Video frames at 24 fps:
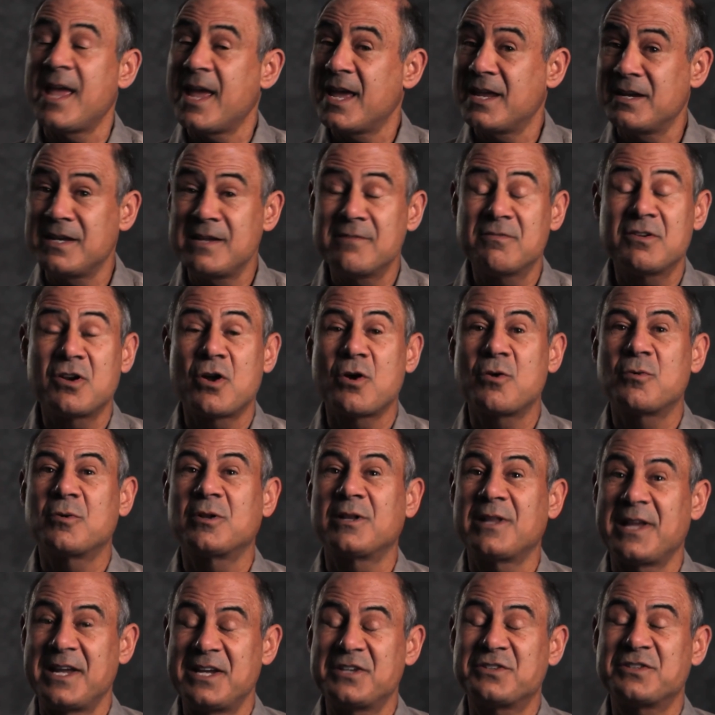and even our
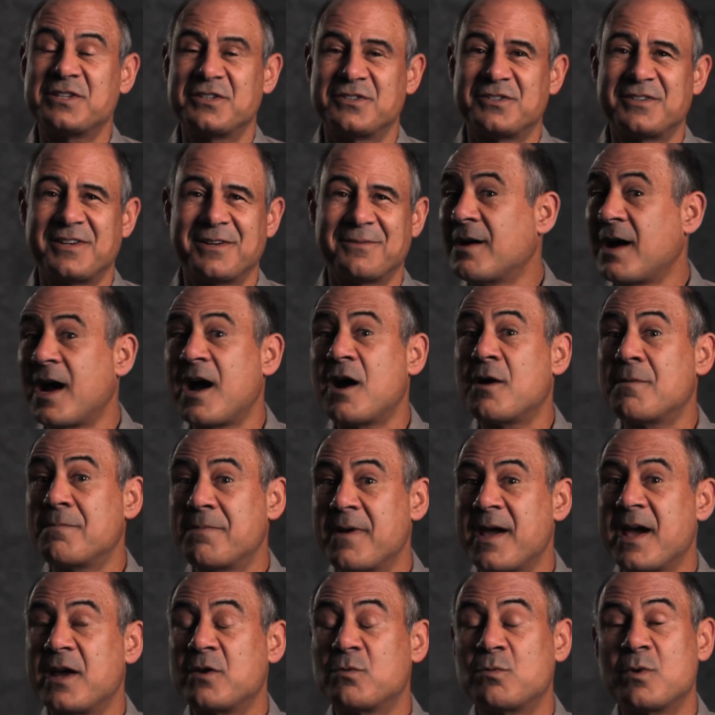relationship. How
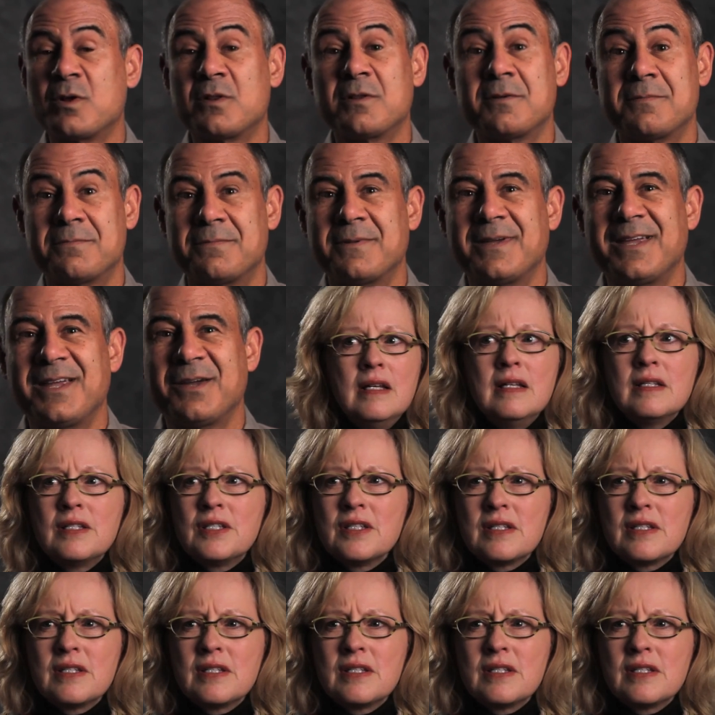bad will it be?